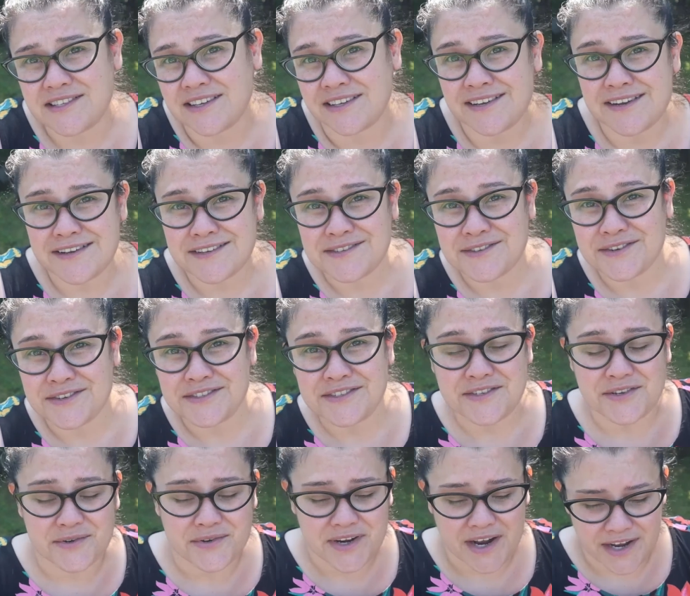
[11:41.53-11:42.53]
Sunday is not a
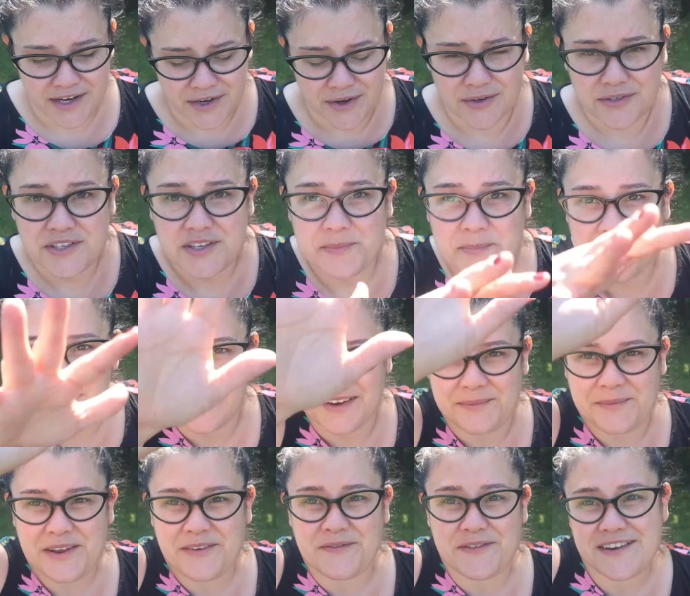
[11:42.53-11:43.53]
school night. Go to the
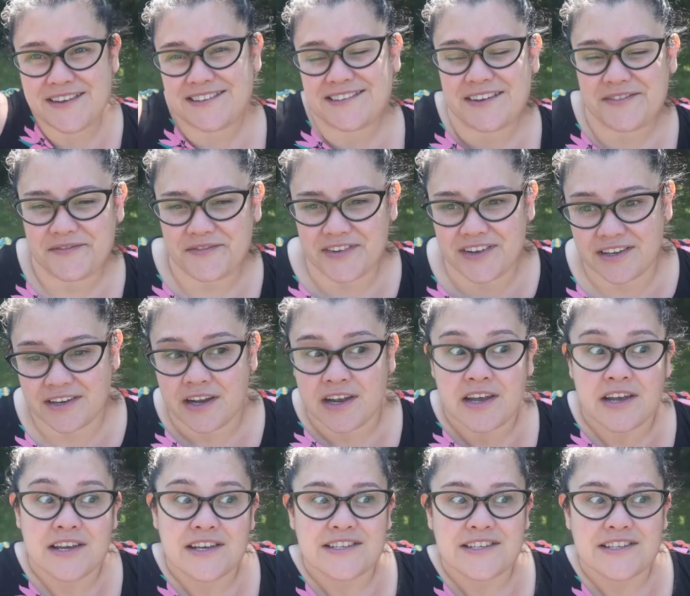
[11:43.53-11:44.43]
party, make friends, have fun."